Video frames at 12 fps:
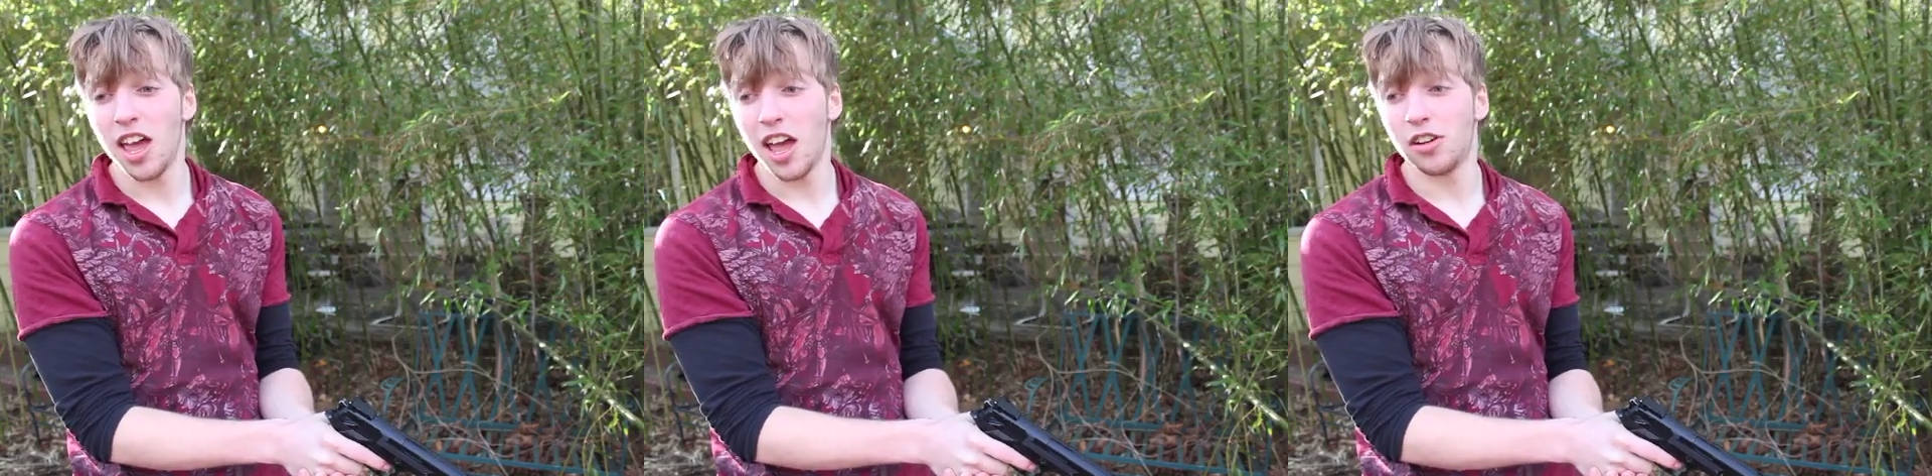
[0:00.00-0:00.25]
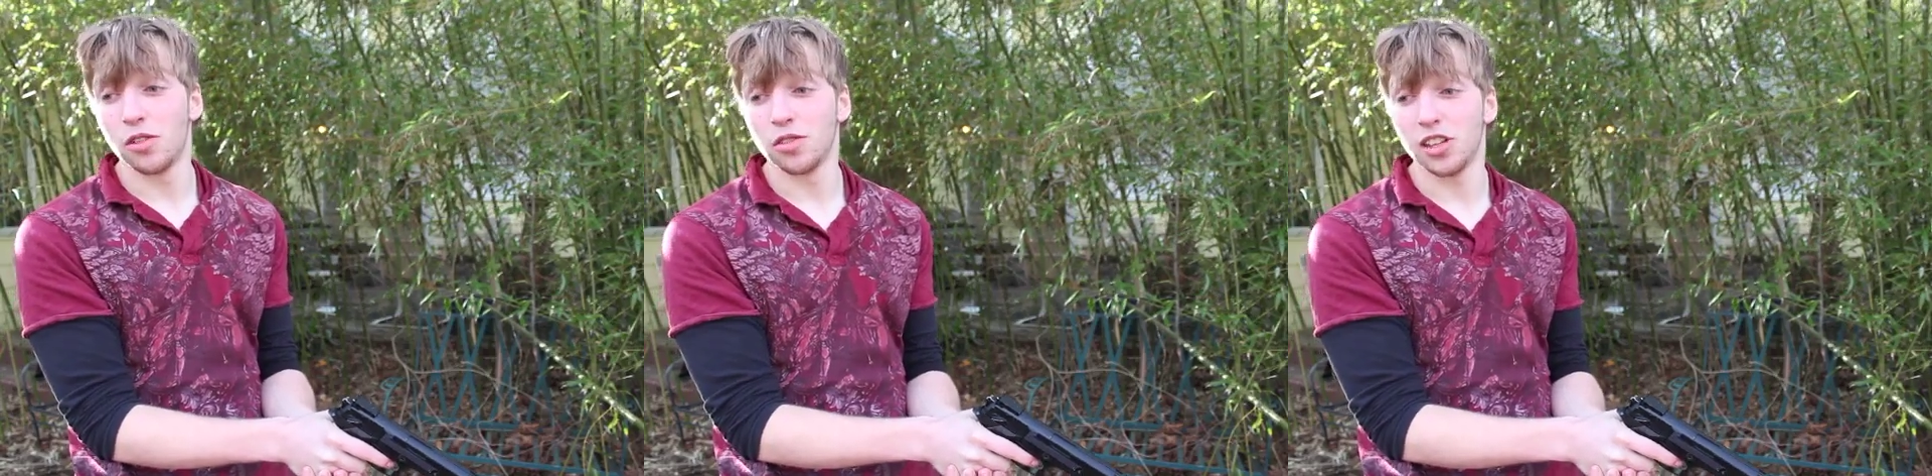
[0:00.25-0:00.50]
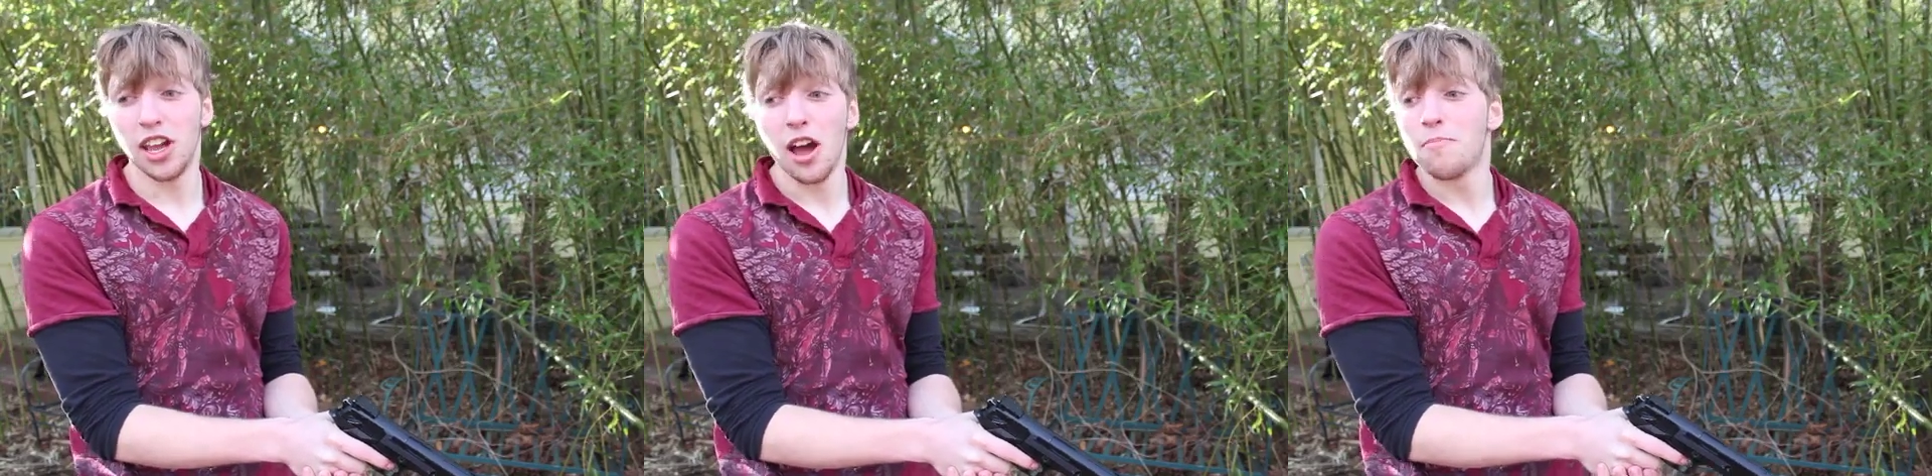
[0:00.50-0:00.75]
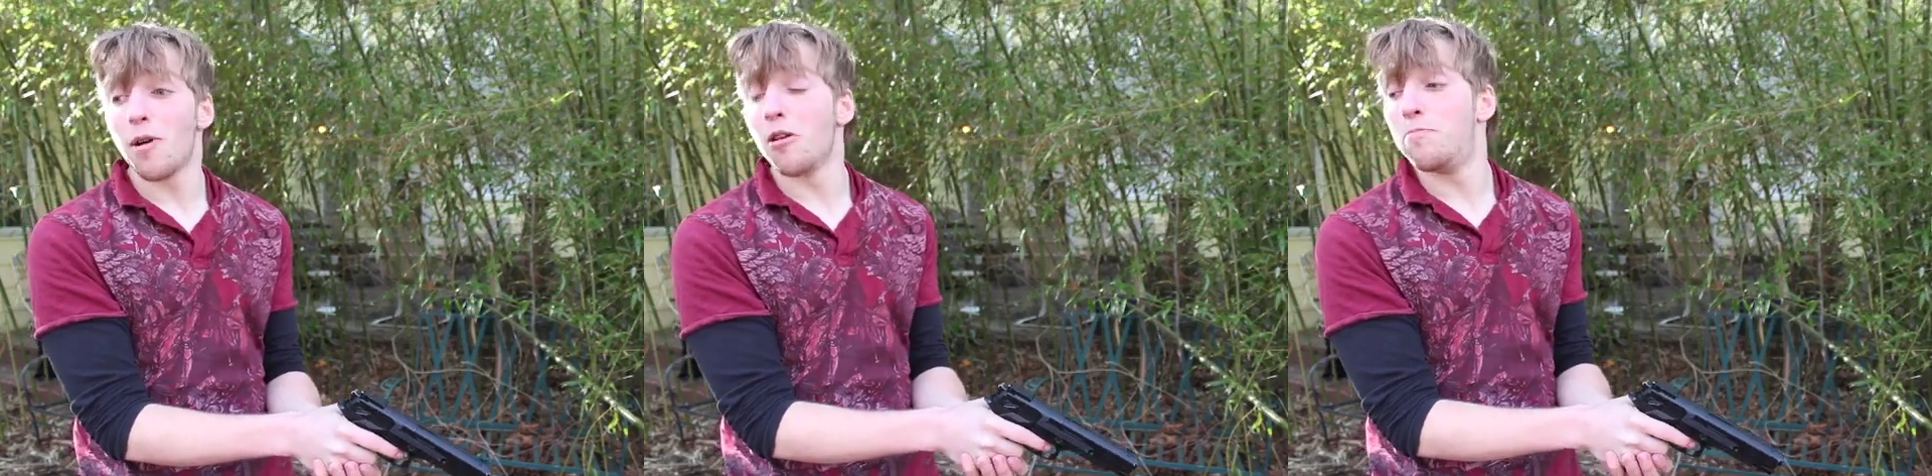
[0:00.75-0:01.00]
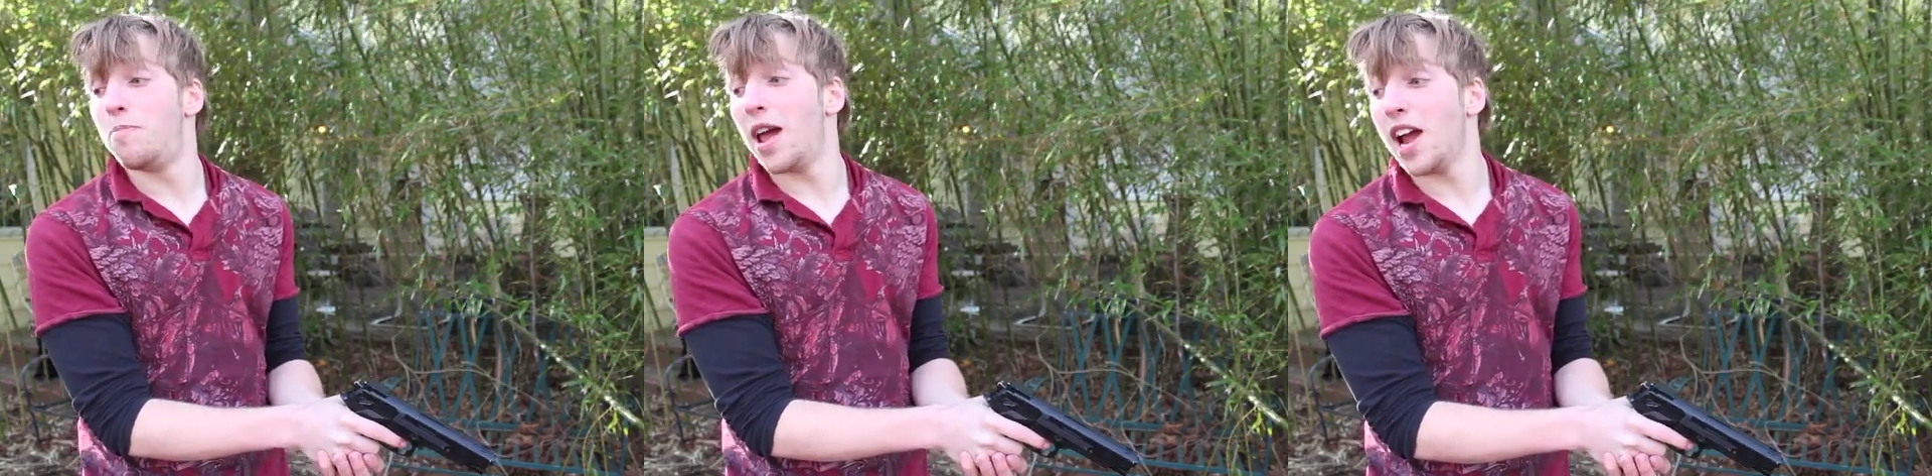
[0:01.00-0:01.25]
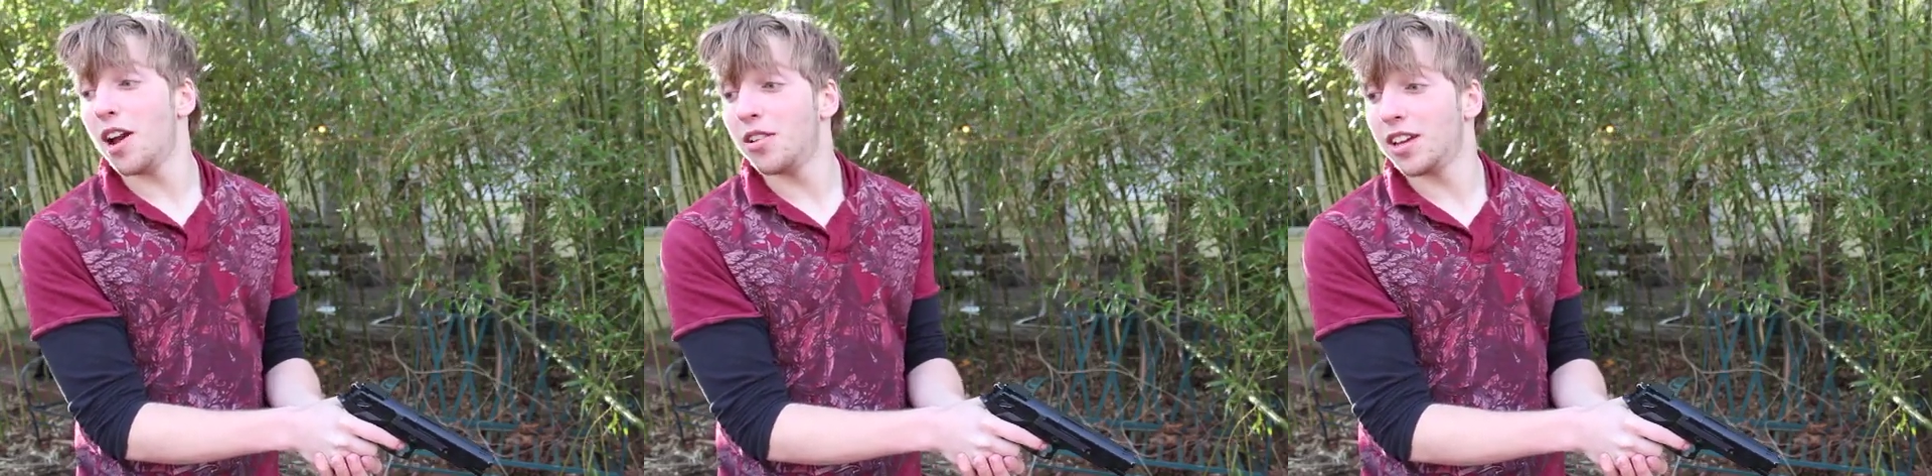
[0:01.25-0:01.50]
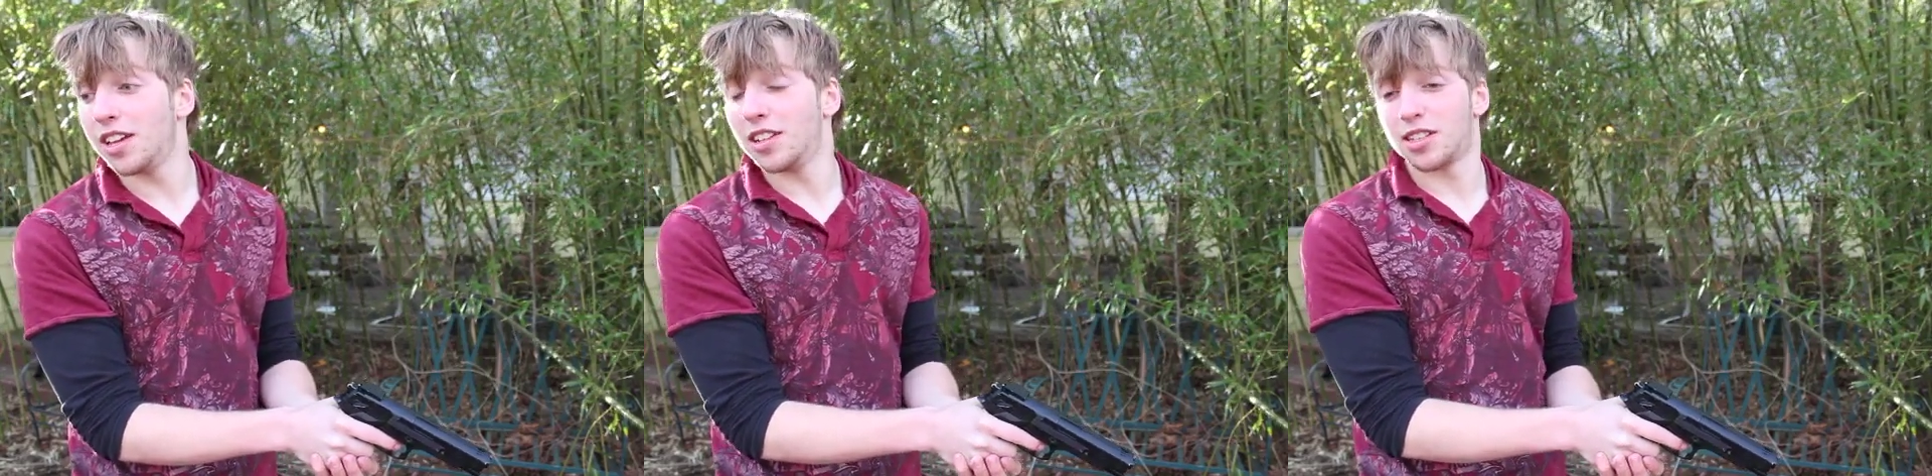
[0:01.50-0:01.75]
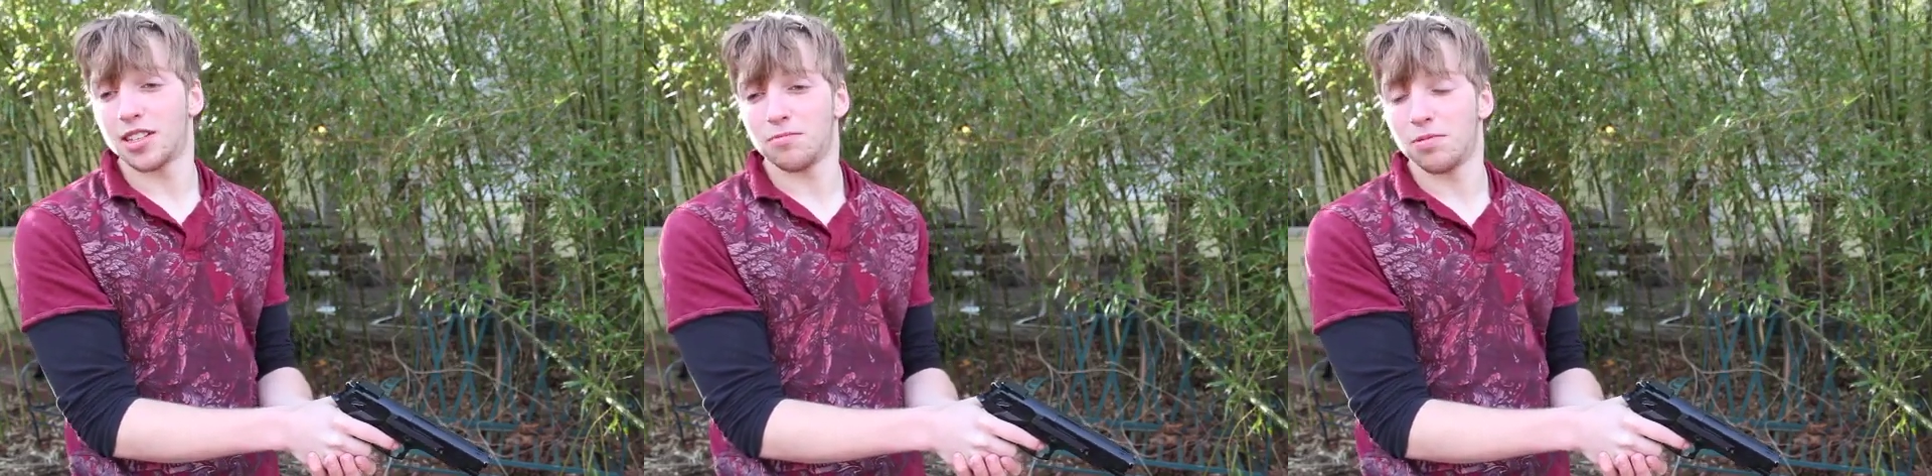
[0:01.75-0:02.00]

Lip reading: and only barbarians